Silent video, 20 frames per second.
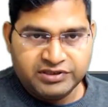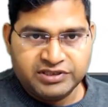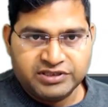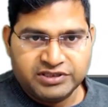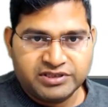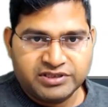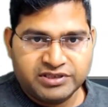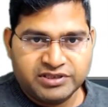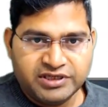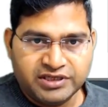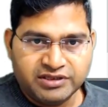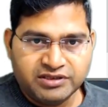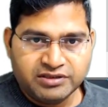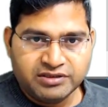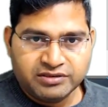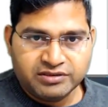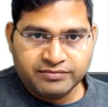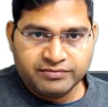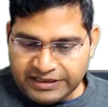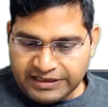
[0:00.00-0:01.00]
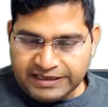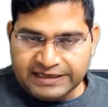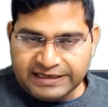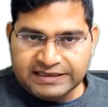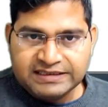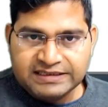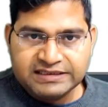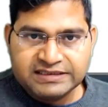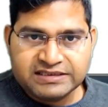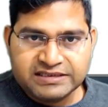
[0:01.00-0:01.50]
distinct
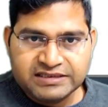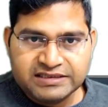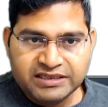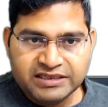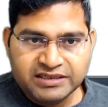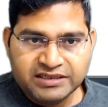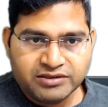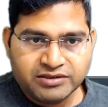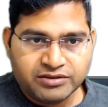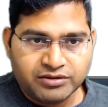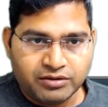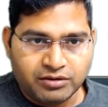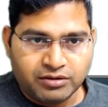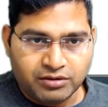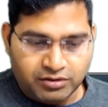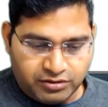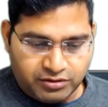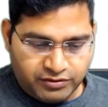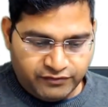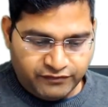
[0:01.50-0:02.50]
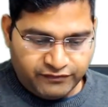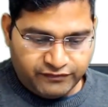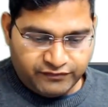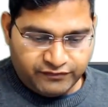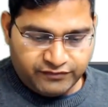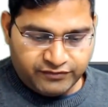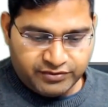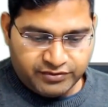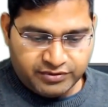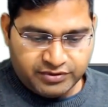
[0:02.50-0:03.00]
and distinct of
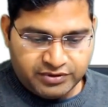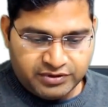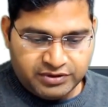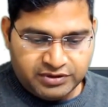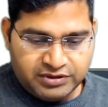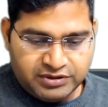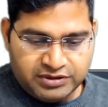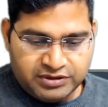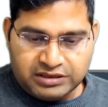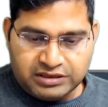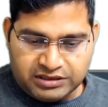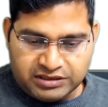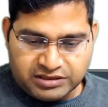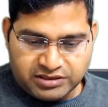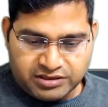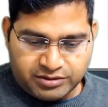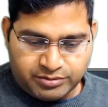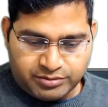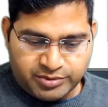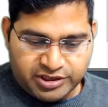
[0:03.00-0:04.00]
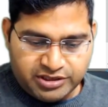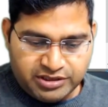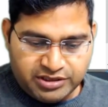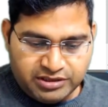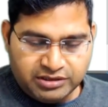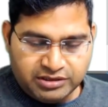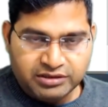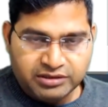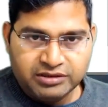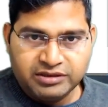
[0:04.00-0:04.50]
customer
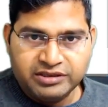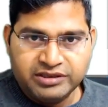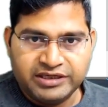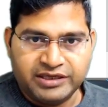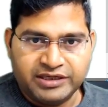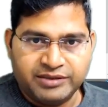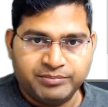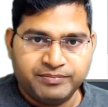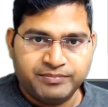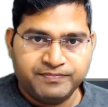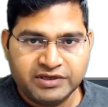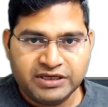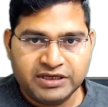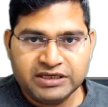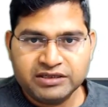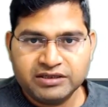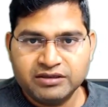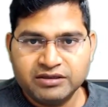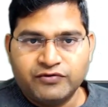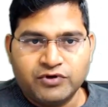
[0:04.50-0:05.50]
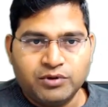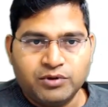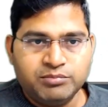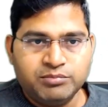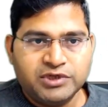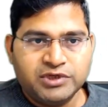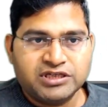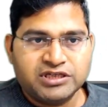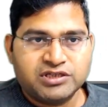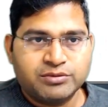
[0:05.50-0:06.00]
name right
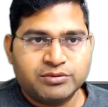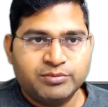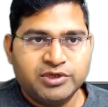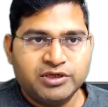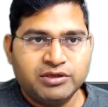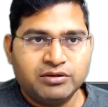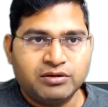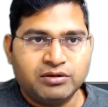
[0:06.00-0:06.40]
from customer